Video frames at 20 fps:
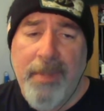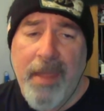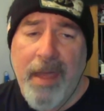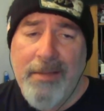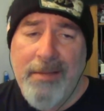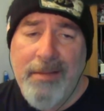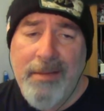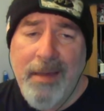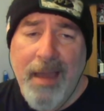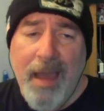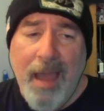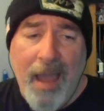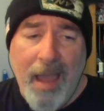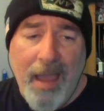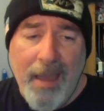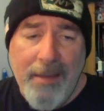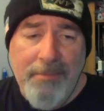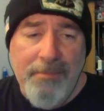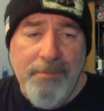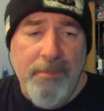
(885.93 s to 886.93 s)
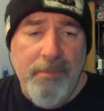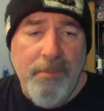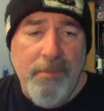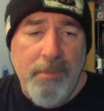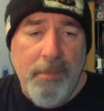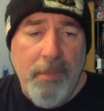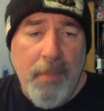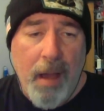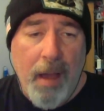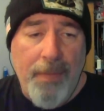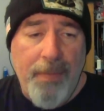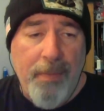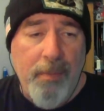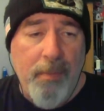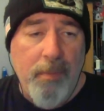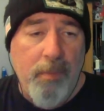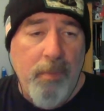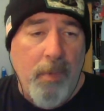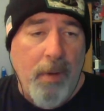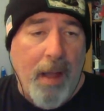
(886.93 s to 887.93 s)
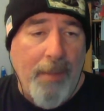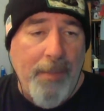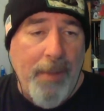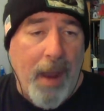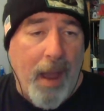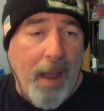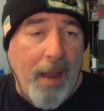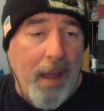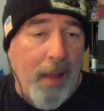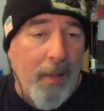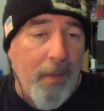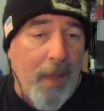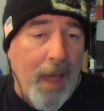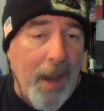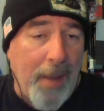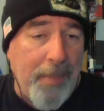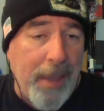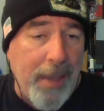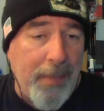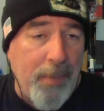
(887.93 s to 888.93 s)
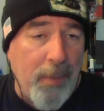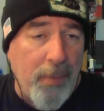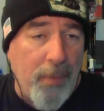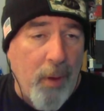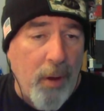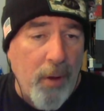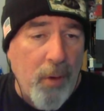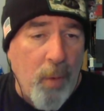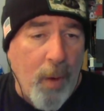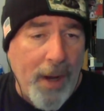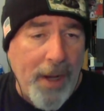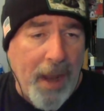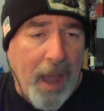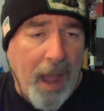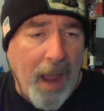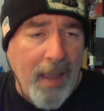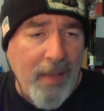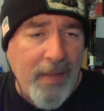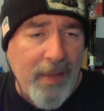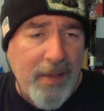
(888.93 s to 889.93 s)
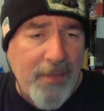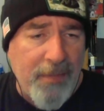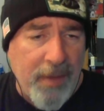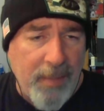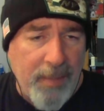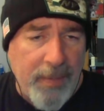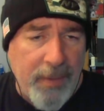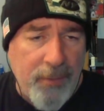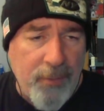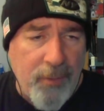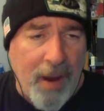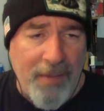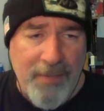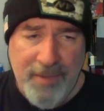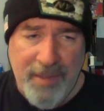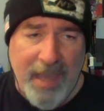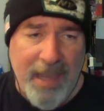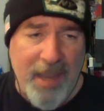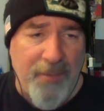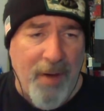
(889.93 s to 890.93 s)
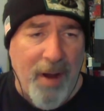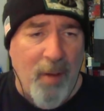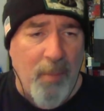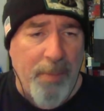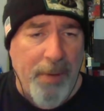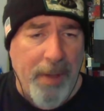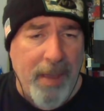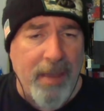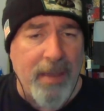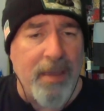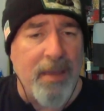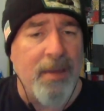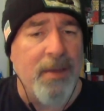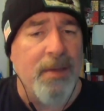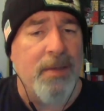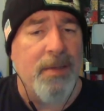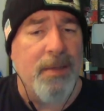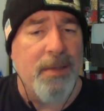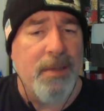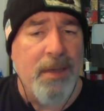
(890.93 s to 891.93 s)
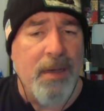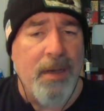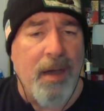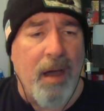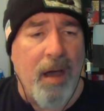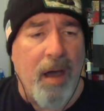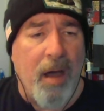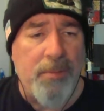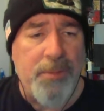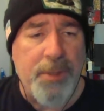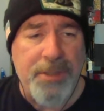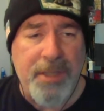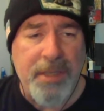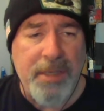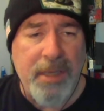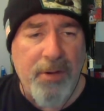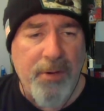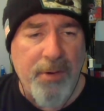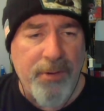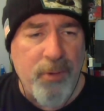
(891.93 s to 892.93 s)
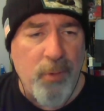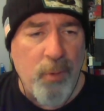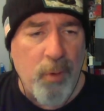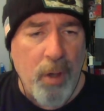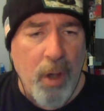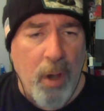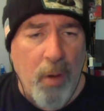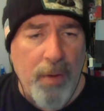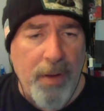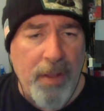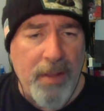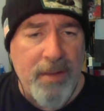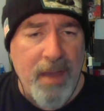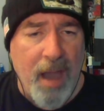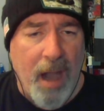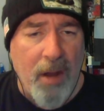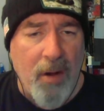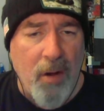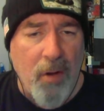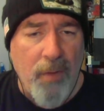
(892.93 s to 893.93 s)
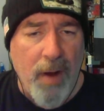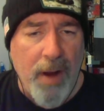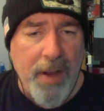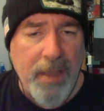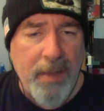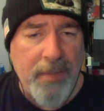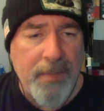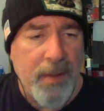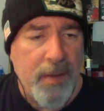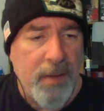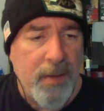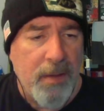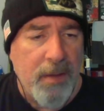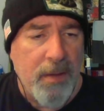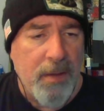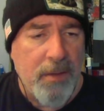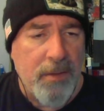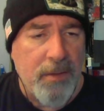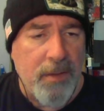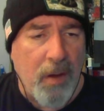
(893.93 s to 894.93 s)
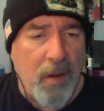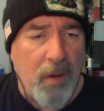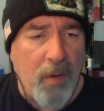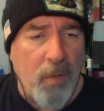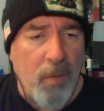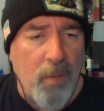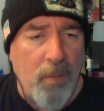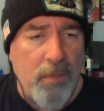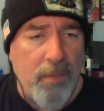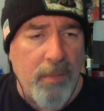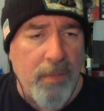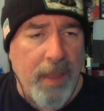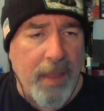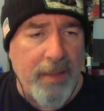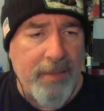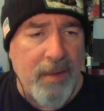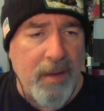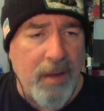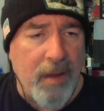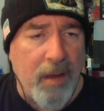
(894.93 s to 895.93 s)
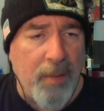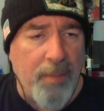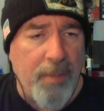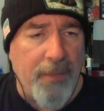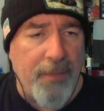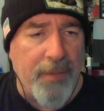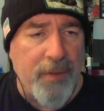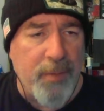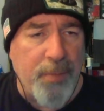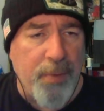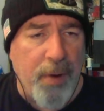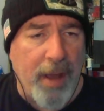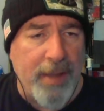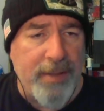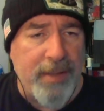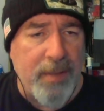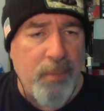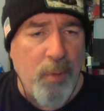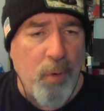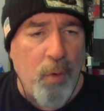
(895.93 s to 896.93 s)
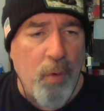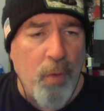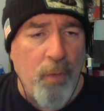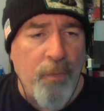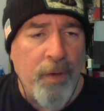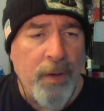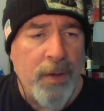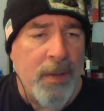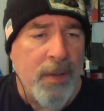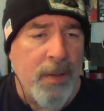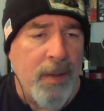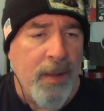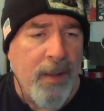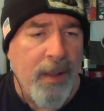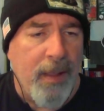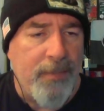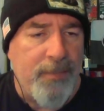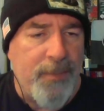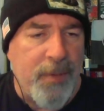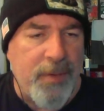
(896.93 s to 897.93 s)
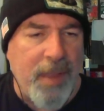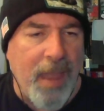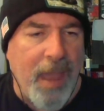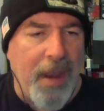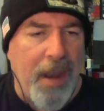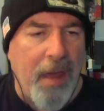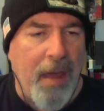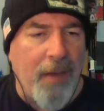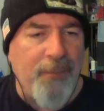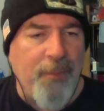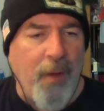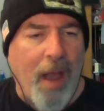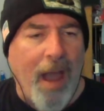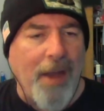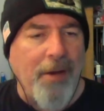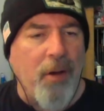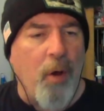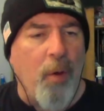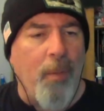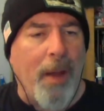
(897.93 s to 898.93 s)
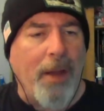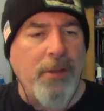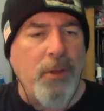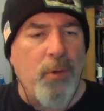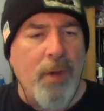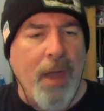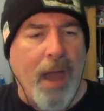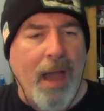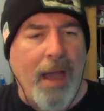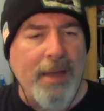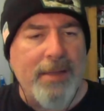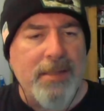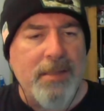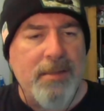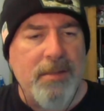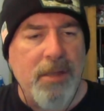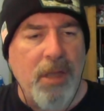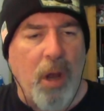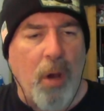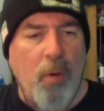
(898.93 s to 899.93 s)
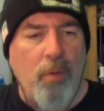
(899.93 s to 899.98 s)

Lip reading: That's a guy, a lot of people thought quite highly of him in the draft. Second-round pick just a year or two ago, and he's gone already. So that's a bit of a surprising move. And I don't know about you guys,